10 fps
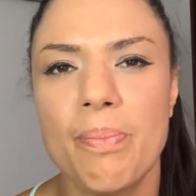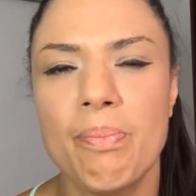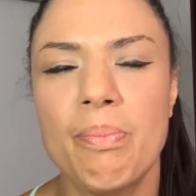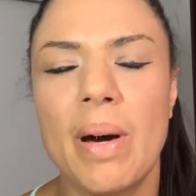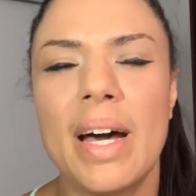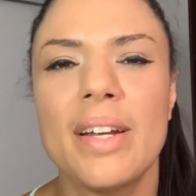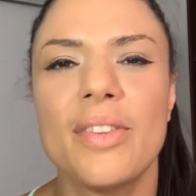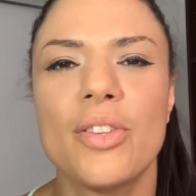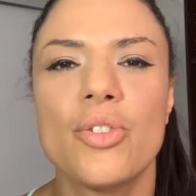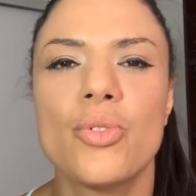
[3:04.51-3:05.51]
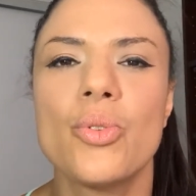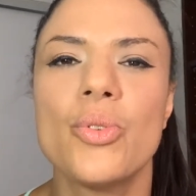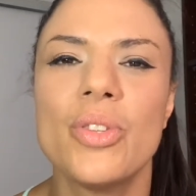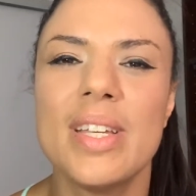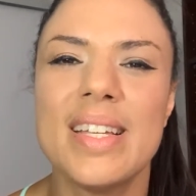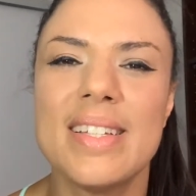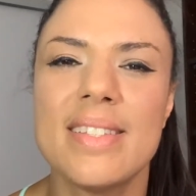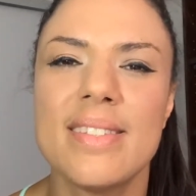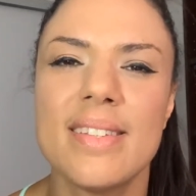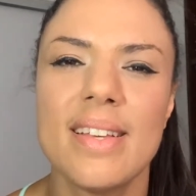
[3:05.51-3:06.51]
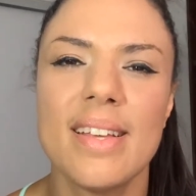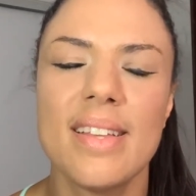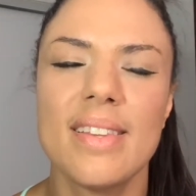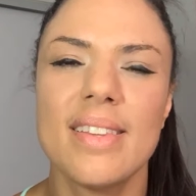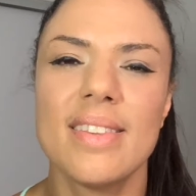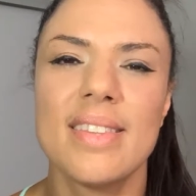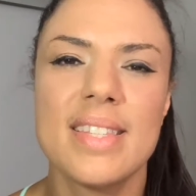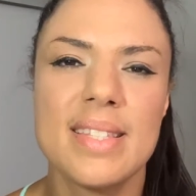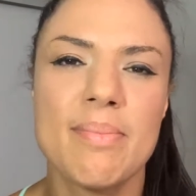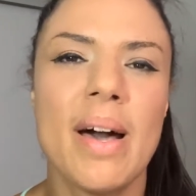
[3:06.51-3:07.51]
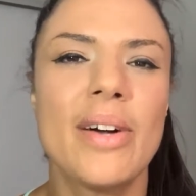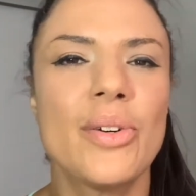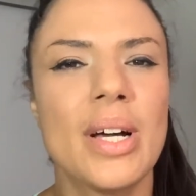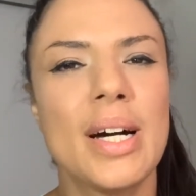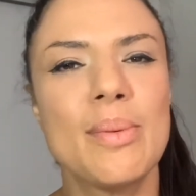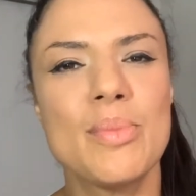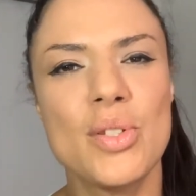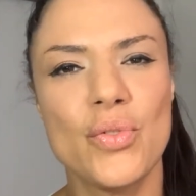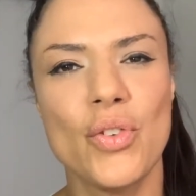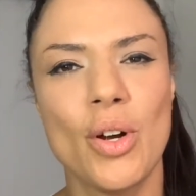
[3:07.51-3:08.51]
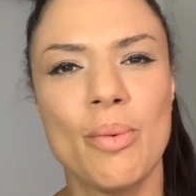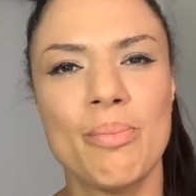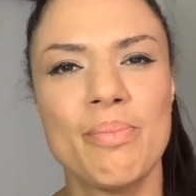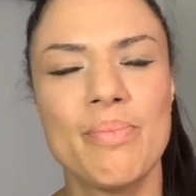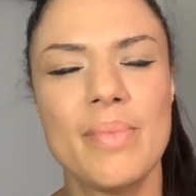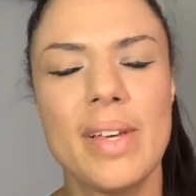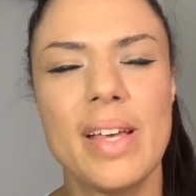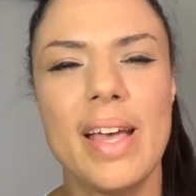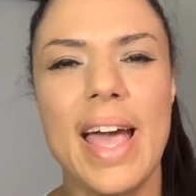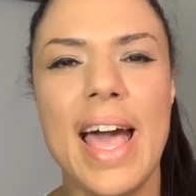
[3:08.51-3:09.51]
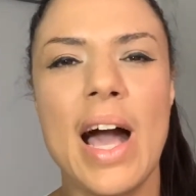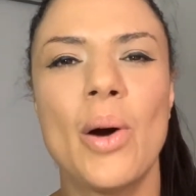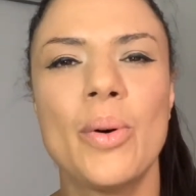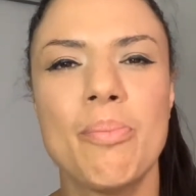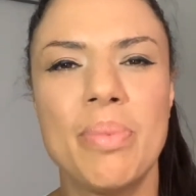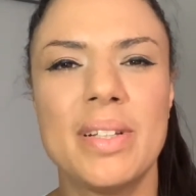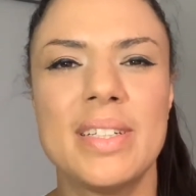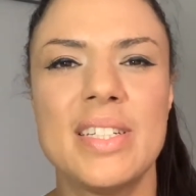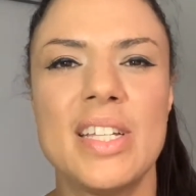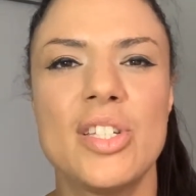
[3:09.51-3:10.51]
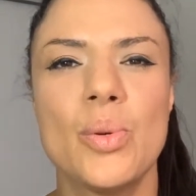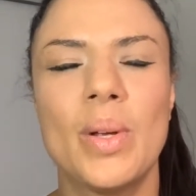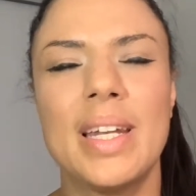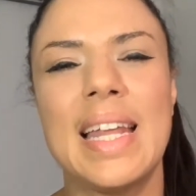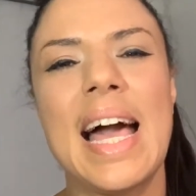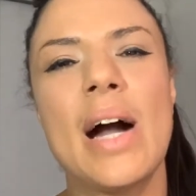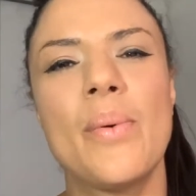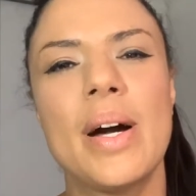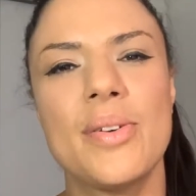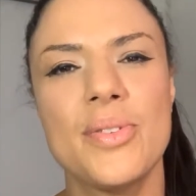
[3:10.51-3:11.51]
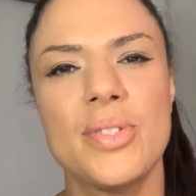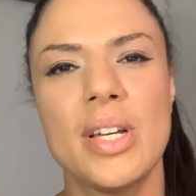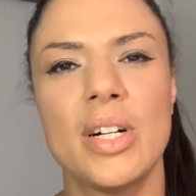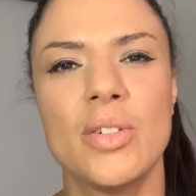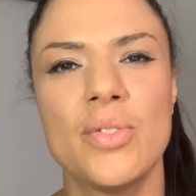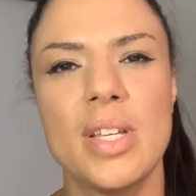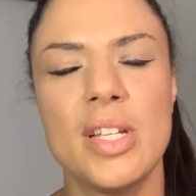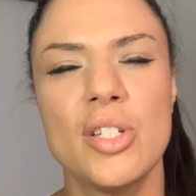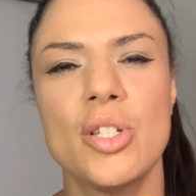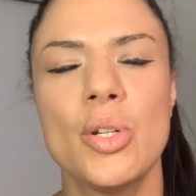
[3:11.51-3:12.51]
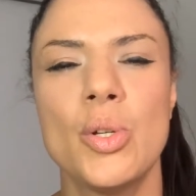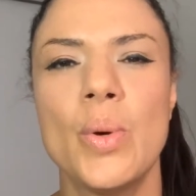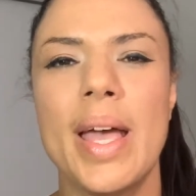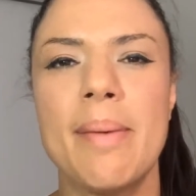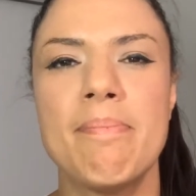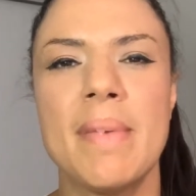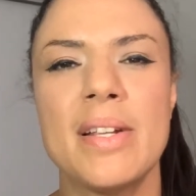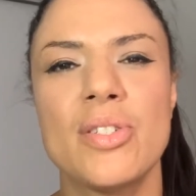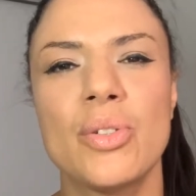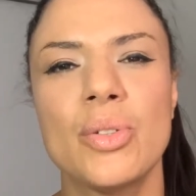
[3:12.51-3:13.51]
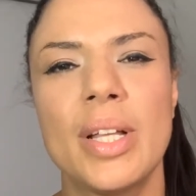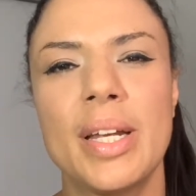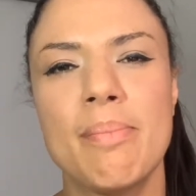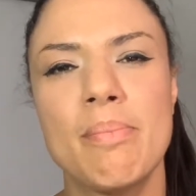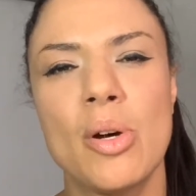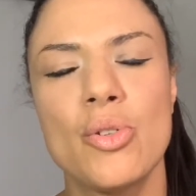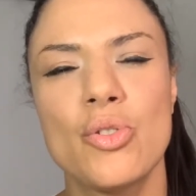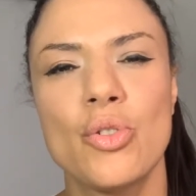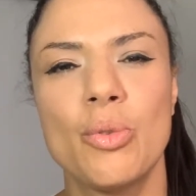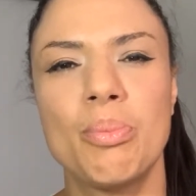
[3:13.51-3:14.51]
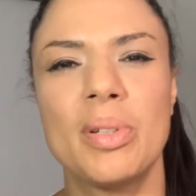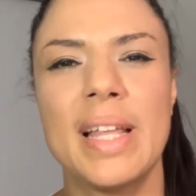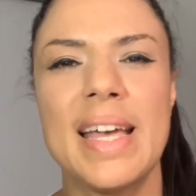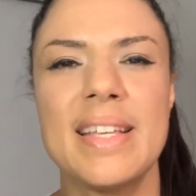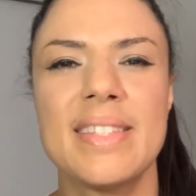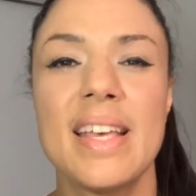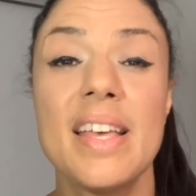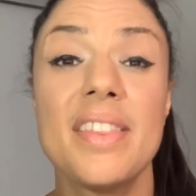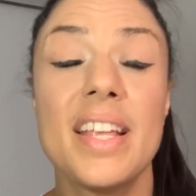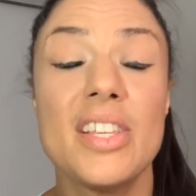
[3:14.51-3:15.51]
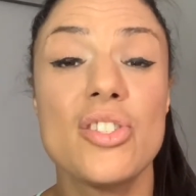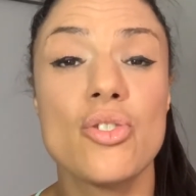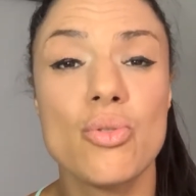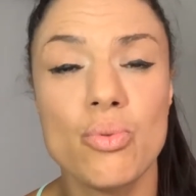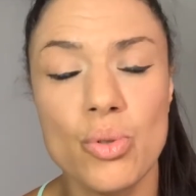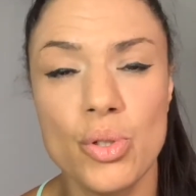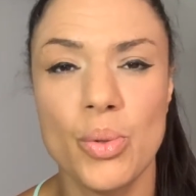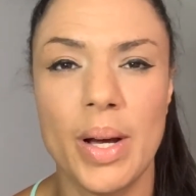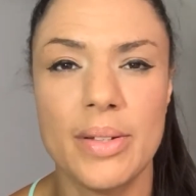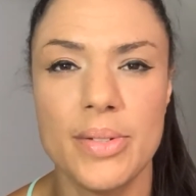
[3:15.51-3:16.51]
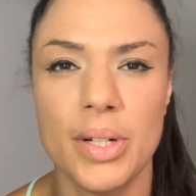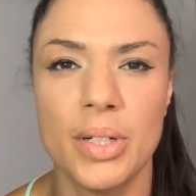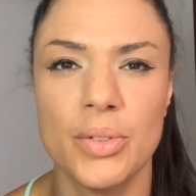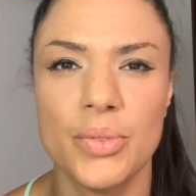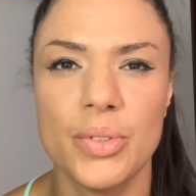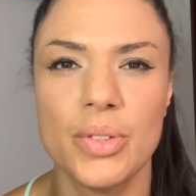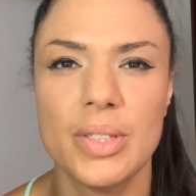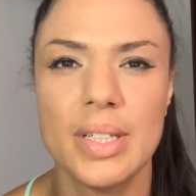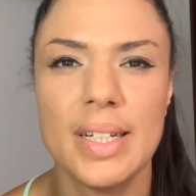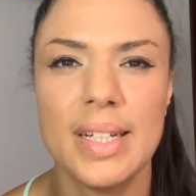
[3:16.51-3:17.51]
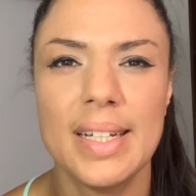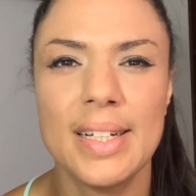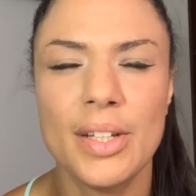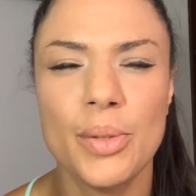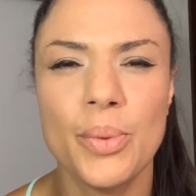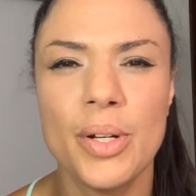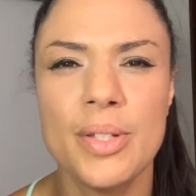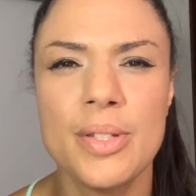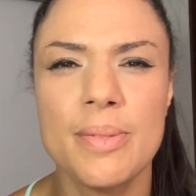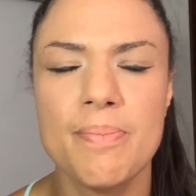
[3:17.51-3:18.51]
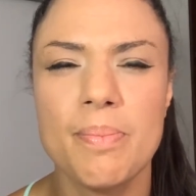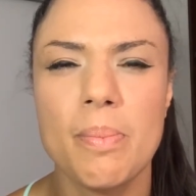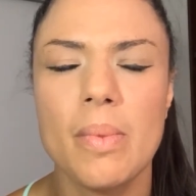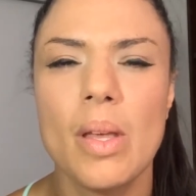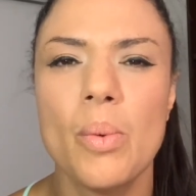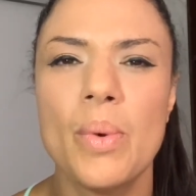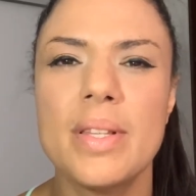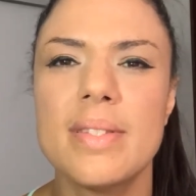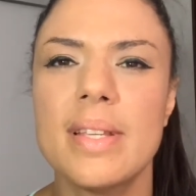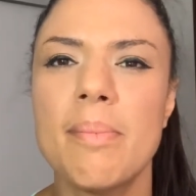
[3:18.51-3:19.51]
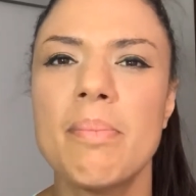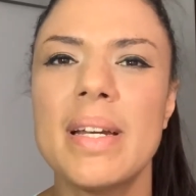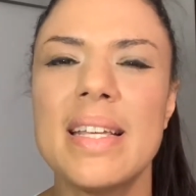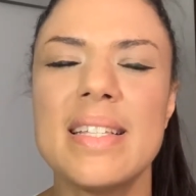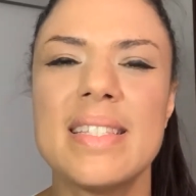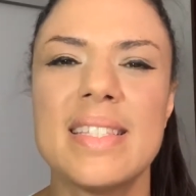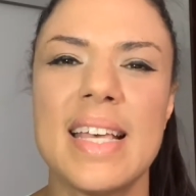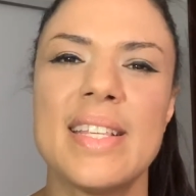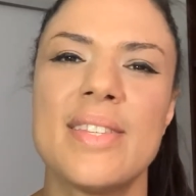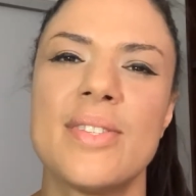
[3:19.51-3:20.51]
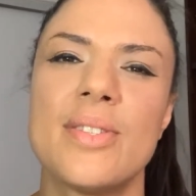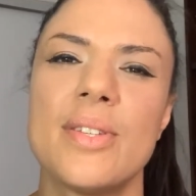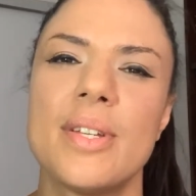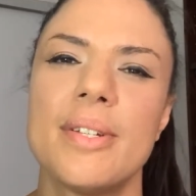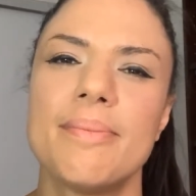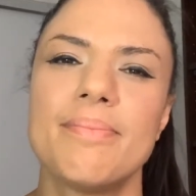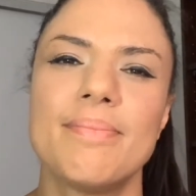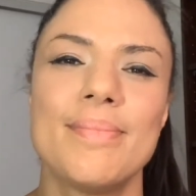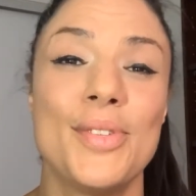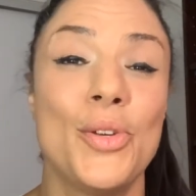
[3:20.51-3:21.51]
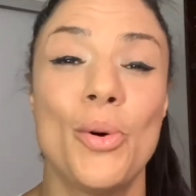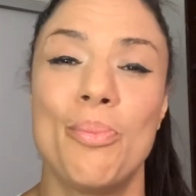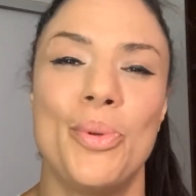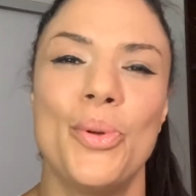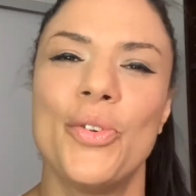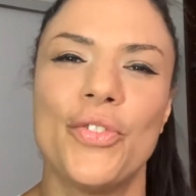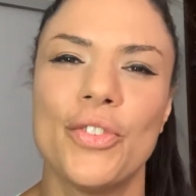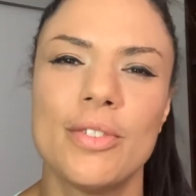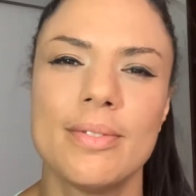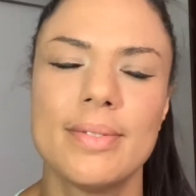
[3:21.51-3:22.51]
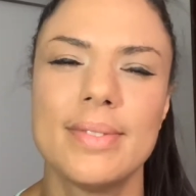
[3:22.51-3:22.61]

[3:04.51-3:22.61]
But the truth is, the smile comes from our ability to allow ourselves into a mental and emotional place that is true to ourselves. In other words, when somebody says you're beautiful,